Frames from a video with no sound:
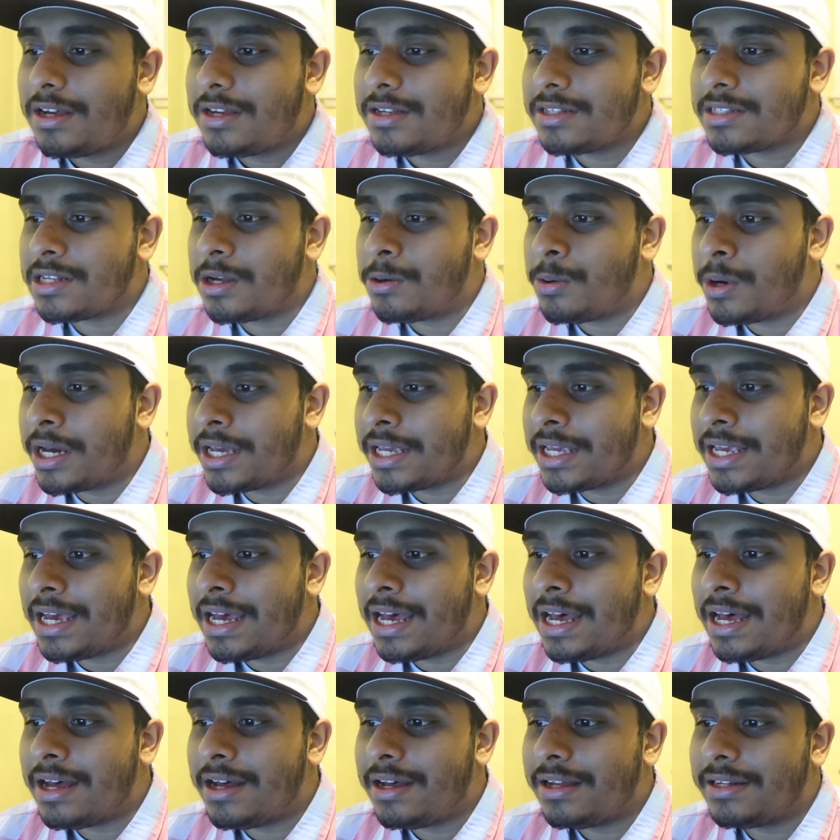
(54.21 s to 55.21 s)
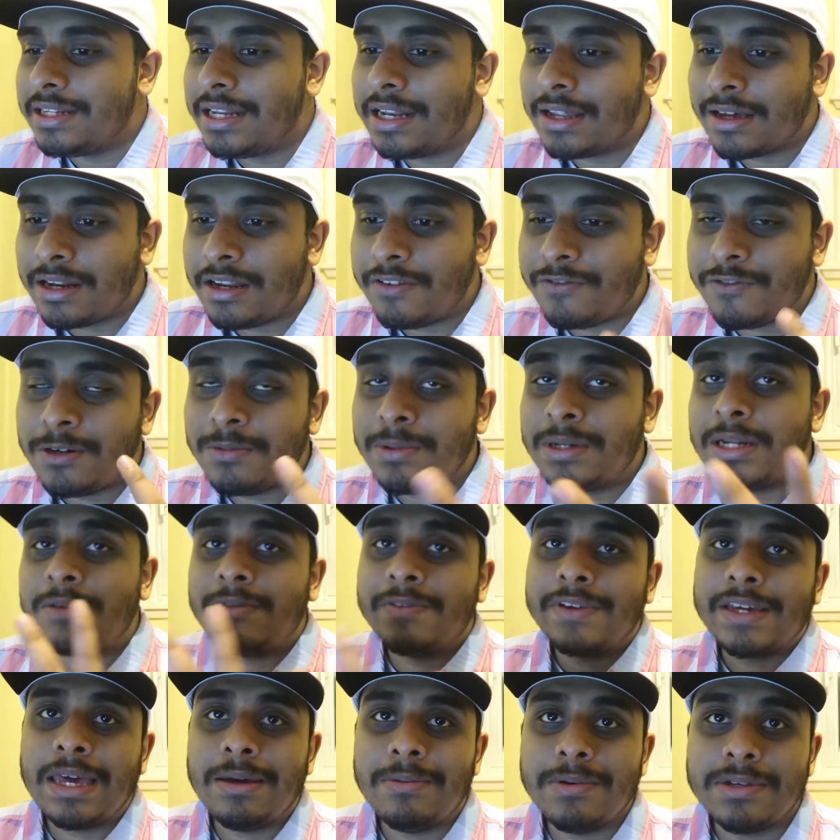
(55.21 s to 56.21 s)
So yeah, then I'm gonna film
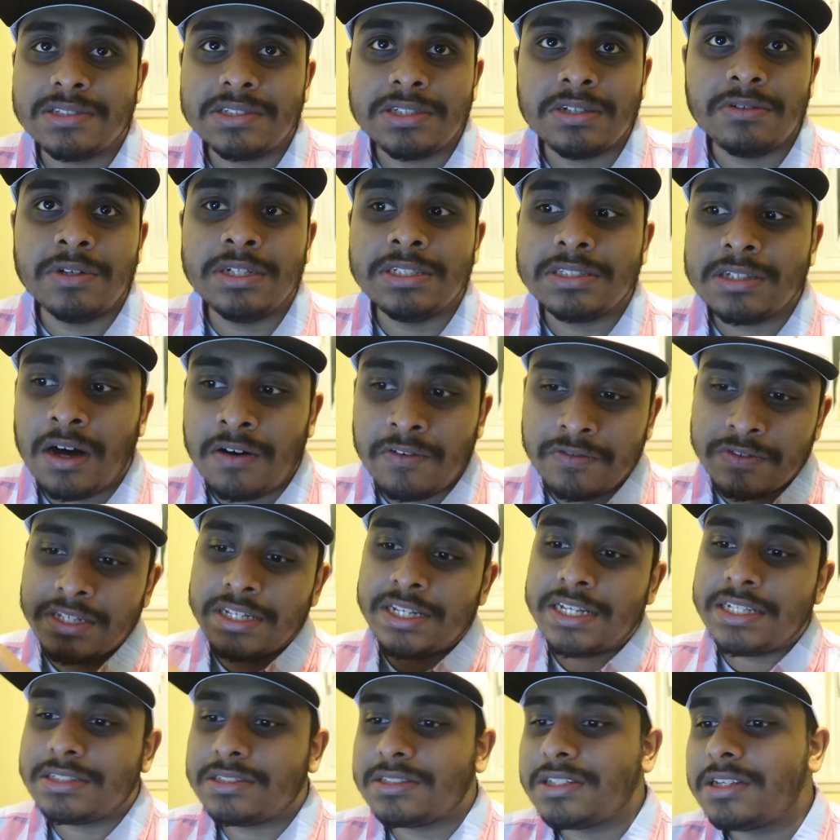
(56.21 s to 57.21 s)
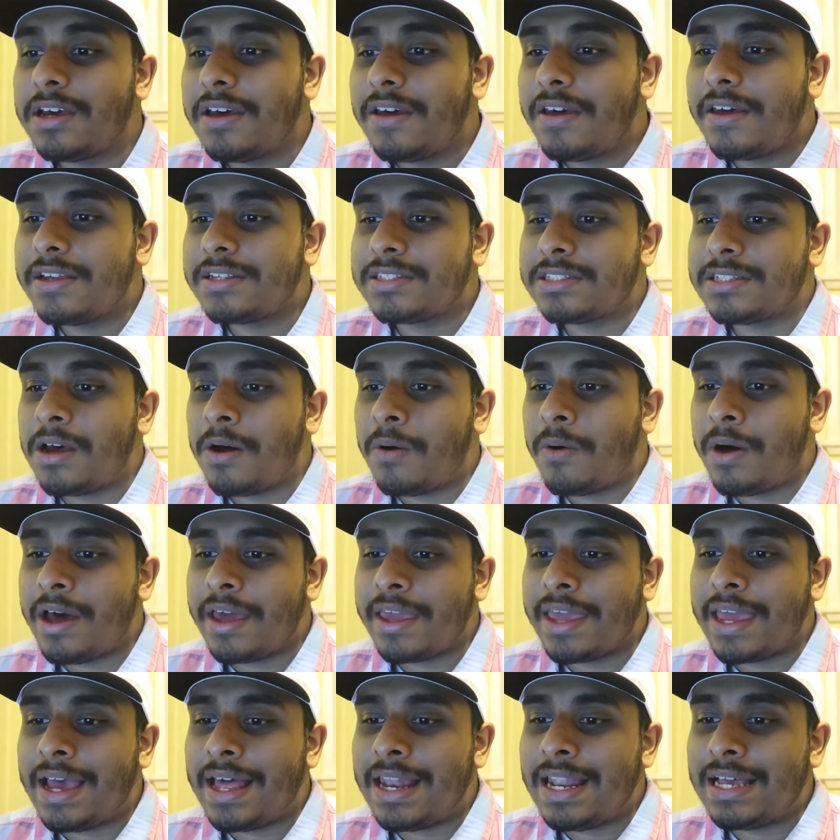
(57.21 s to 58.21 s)
another gaming series after this. So
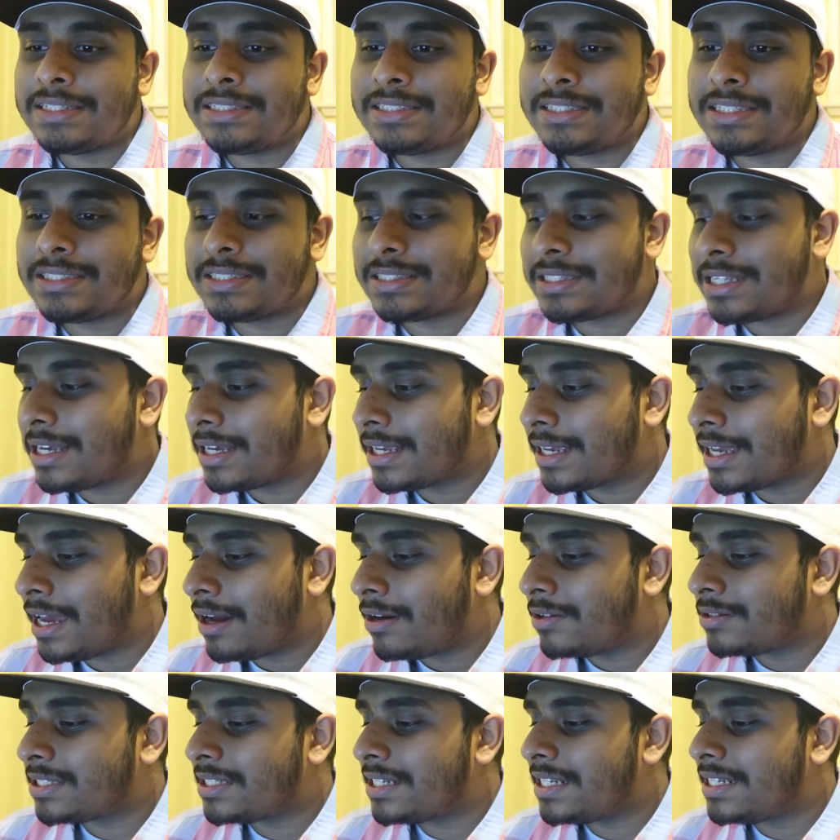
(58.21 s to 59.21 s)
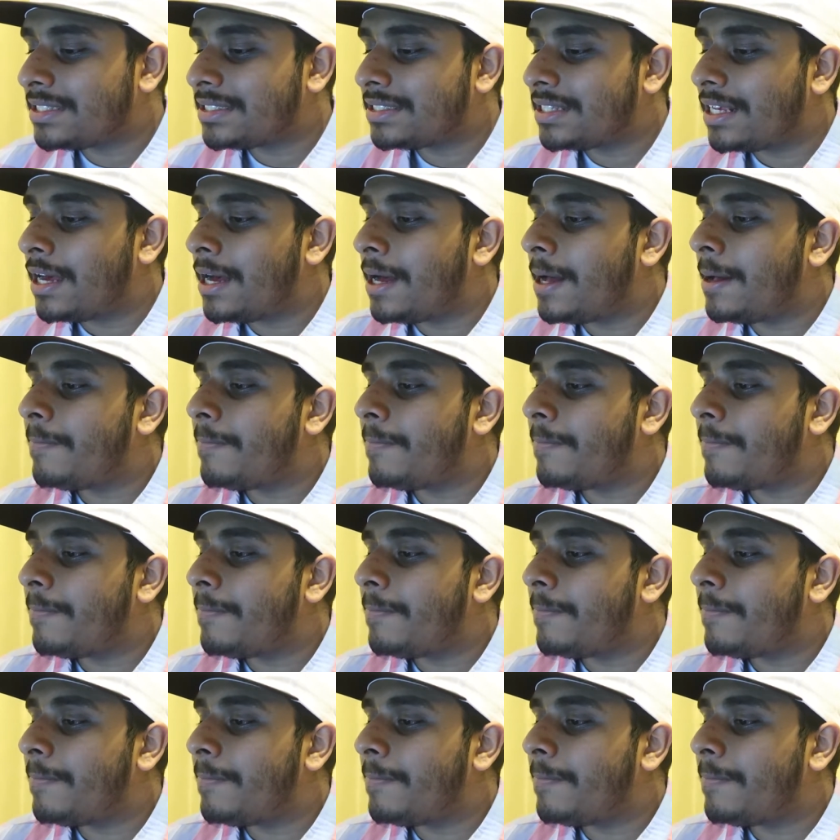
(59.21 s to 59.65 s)
yeah, let's just get onto this.